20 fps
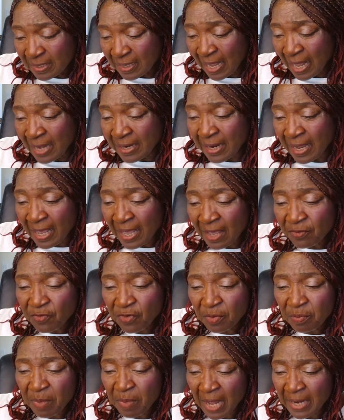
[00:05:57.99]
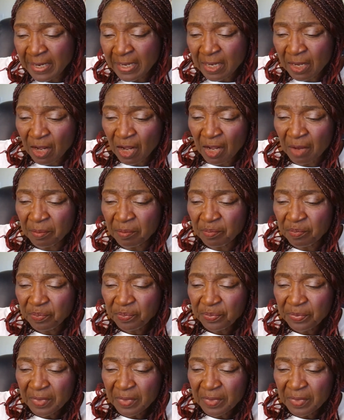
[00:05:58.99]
and everybody come